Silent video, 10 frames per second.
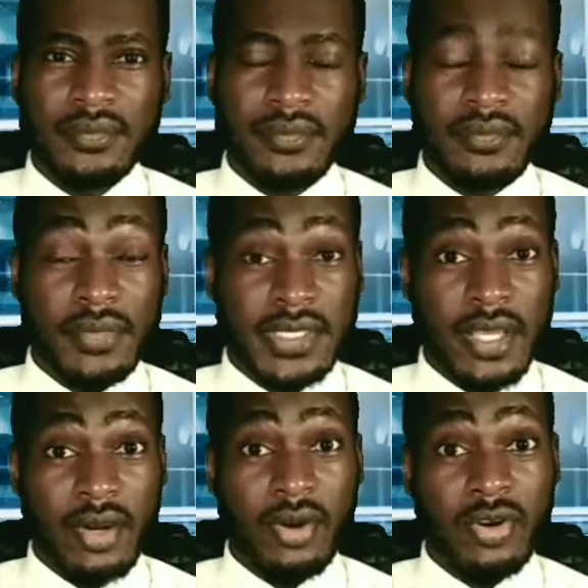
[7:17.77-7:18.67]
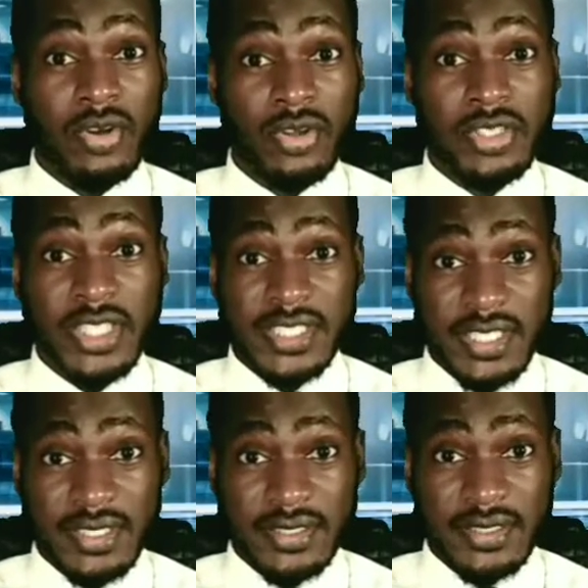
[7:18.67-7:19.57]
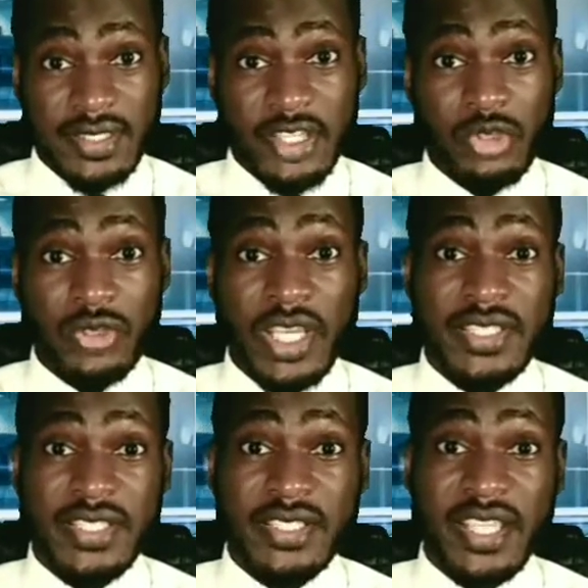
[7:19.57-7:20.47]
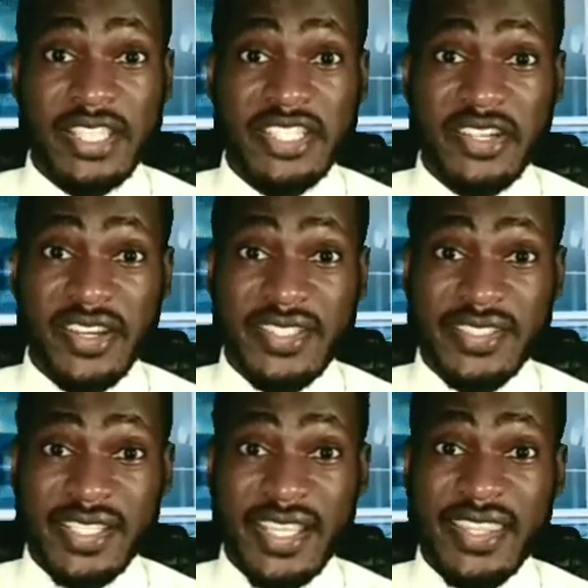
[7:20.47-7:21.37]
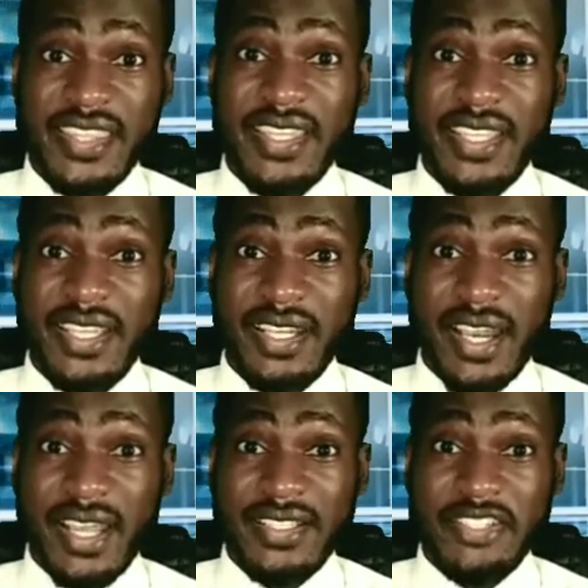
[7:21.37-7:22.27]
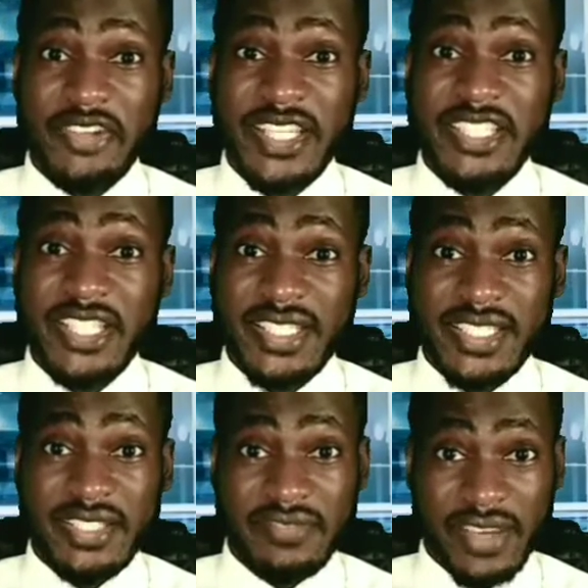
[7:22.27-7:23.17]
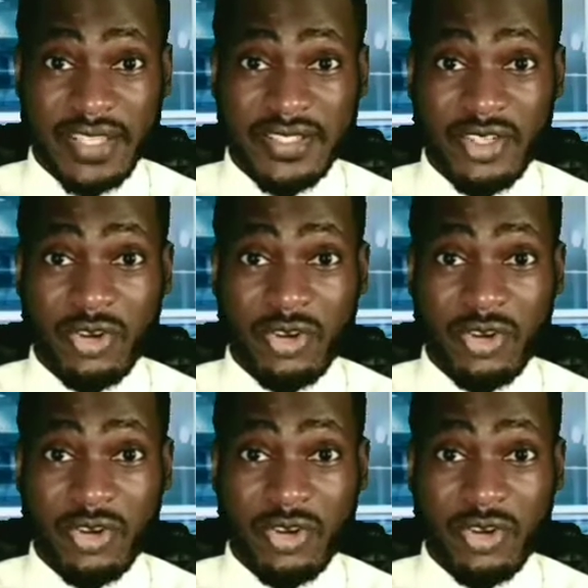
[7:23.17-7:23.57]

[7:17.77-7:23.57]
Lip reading: Mr. Okorocha said uniting Nigerians' ethnic and religion divide